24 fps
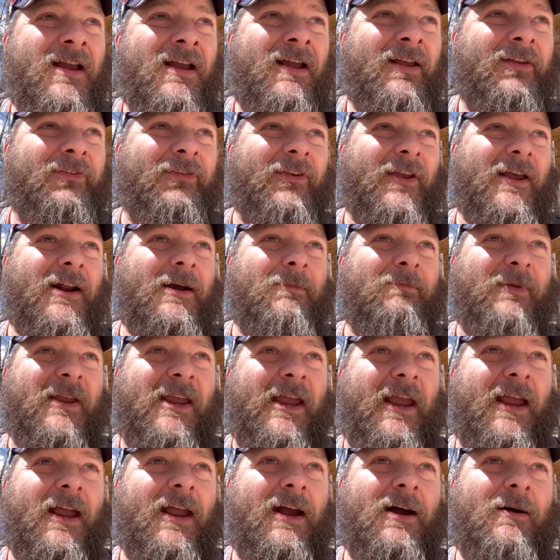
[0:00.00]
set up
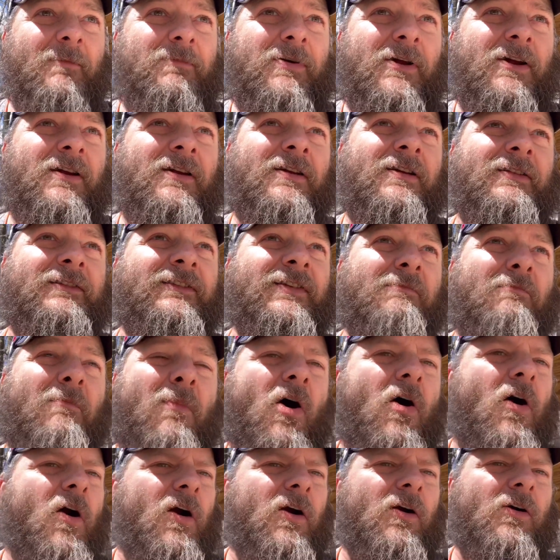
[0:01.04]
camp.
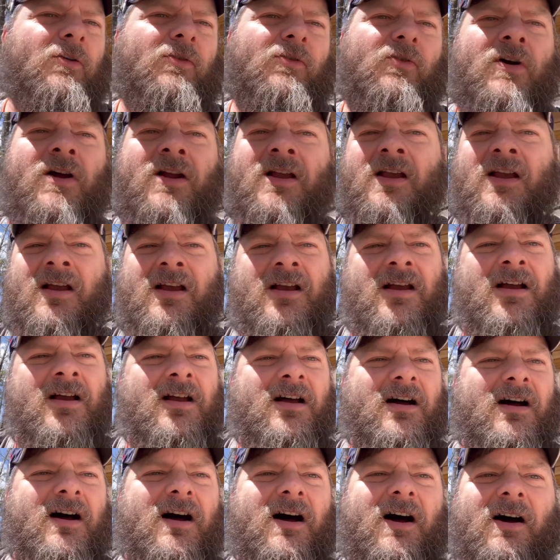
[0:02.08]
Tomorrow,
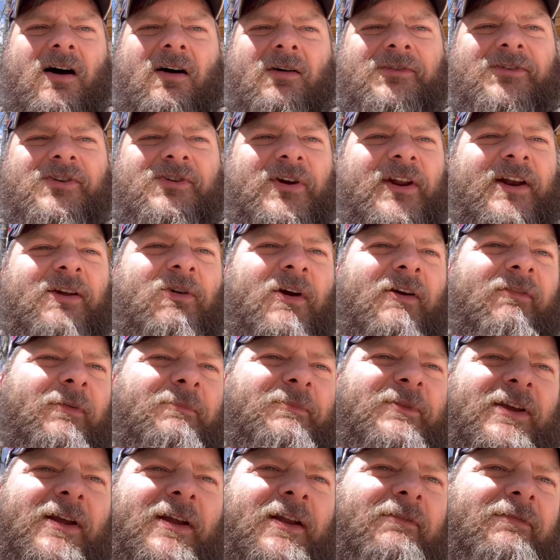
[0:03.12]
do anywhere from
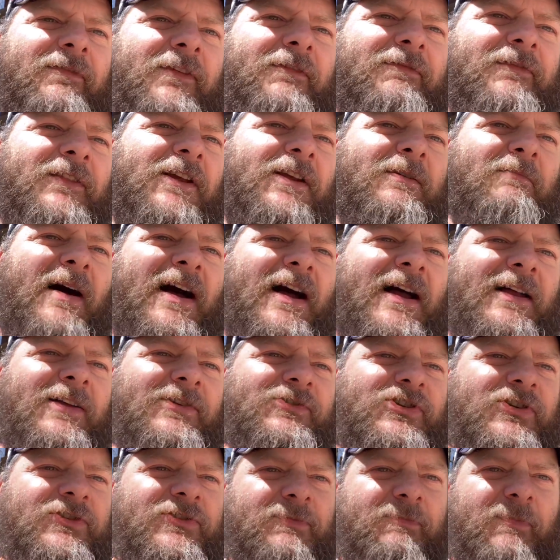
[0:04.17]
10 to 15
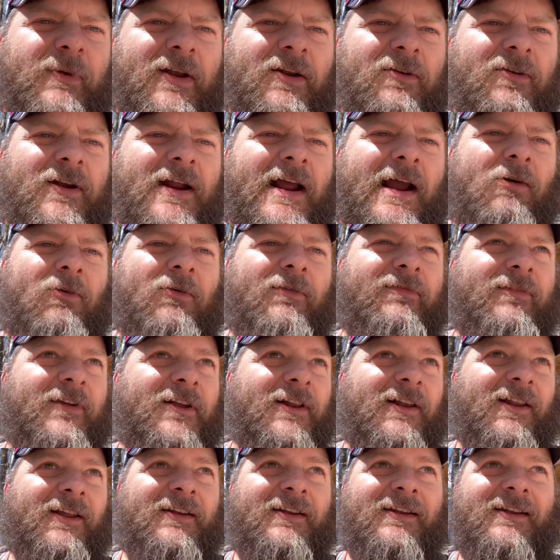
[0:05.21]
miles, just depending on how we're
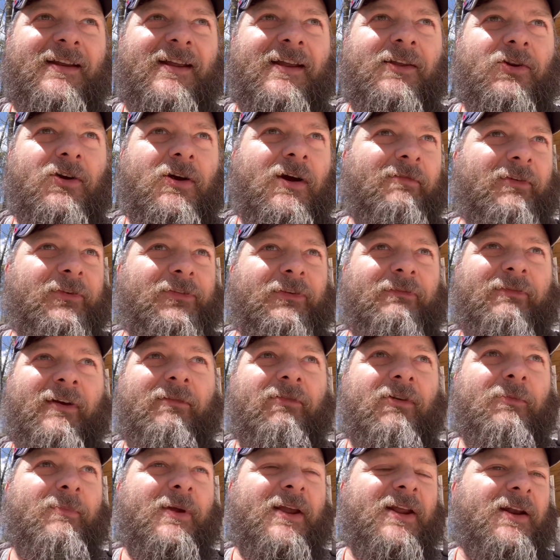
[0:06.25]
feeling. Neither of us have
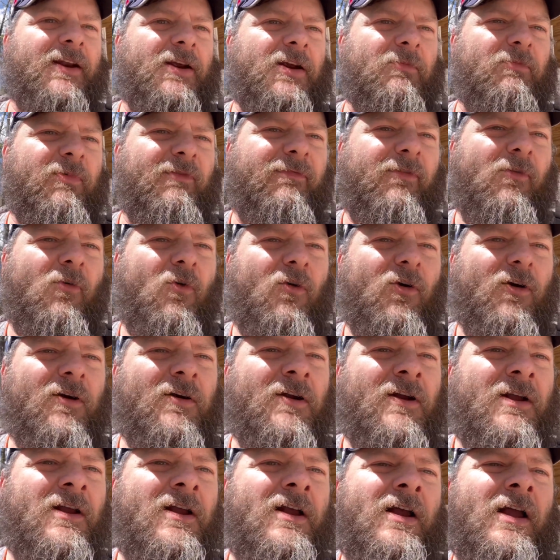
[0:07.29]
ever been here before,
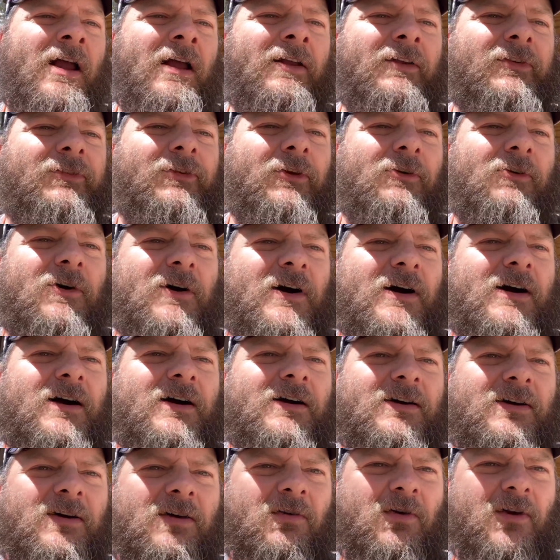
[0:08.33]

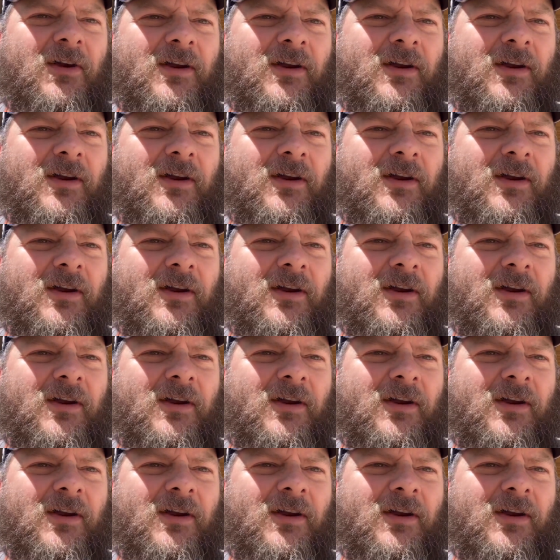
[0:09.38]
so we're